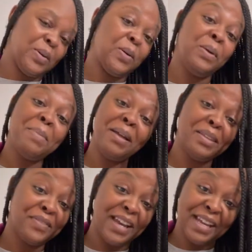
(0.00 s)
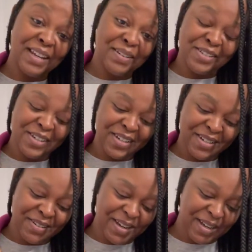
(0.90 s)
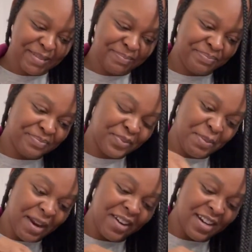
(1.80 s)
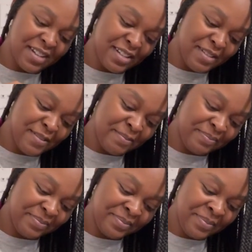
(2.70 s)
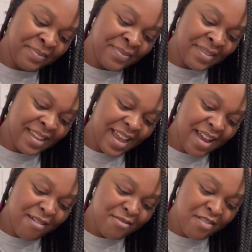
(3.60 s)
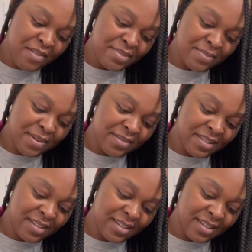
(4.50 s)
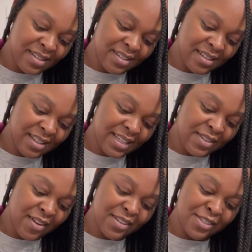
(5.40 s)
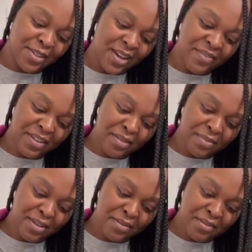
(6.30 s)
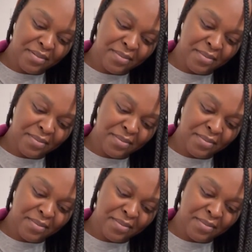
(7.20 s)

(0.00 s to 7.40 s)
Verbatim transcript: We about to find out, y'all. Okay. Where my cracker go? I don't know if I'm supposed to. It's all soft in the middle.